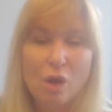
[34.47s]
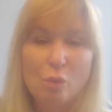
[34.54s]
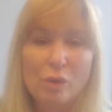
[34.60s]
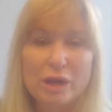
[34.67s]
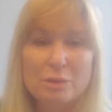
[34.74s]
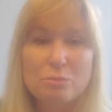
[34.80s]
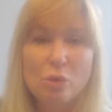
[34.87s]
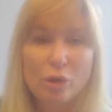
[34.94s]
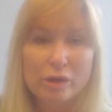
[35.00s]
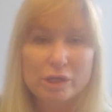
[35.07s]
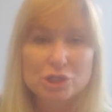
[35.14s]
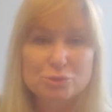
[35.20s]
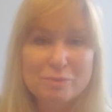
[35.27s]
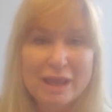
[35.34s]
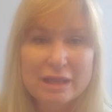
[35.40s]
When a
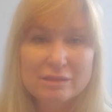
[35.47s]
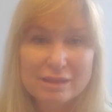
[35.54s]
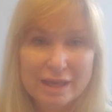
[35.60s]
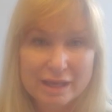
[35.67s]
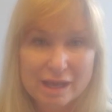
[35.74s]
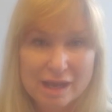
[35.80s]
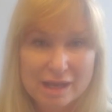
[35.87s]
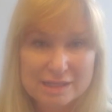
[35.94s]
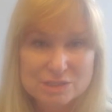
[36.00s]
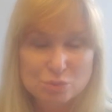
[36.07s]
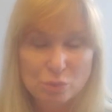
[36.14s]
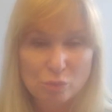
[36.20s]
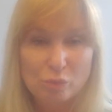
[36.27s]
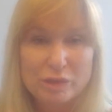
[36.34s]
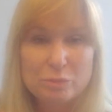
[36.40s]
mortgage bank like us,
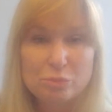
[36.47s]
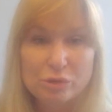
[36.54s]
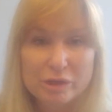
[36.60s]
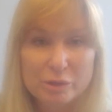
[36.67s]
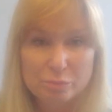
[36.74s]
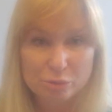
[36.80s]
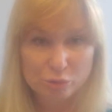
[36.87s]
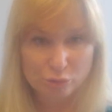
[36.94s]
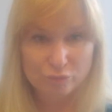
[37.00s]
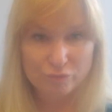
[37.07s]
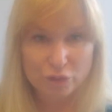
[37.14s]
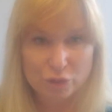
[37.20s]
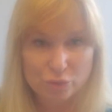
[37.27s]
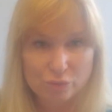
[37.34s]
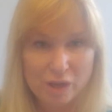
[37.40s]
when we pre-approve
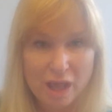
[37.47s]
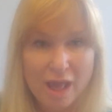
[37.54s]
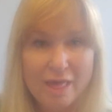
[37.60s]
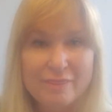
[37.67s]
you,